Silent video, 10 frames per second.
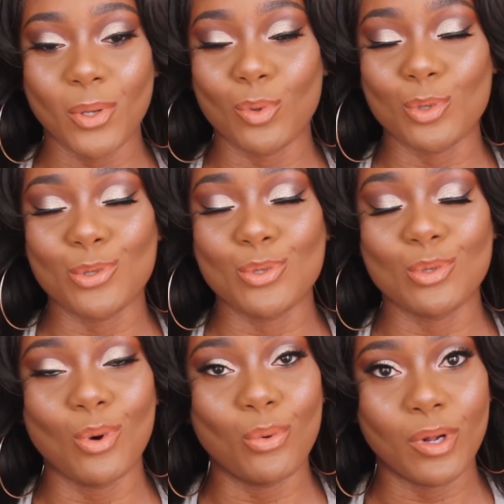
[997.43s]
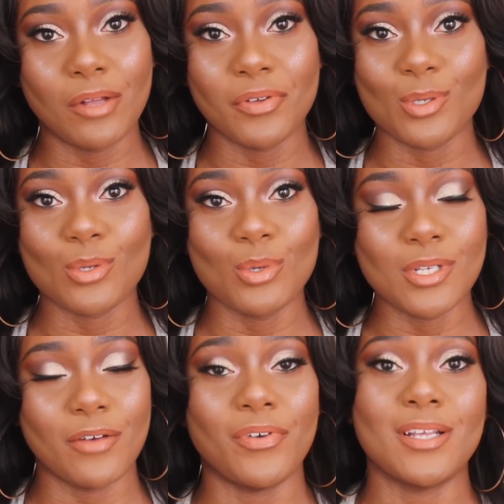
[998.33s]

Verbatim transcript: it was so rough and so tough.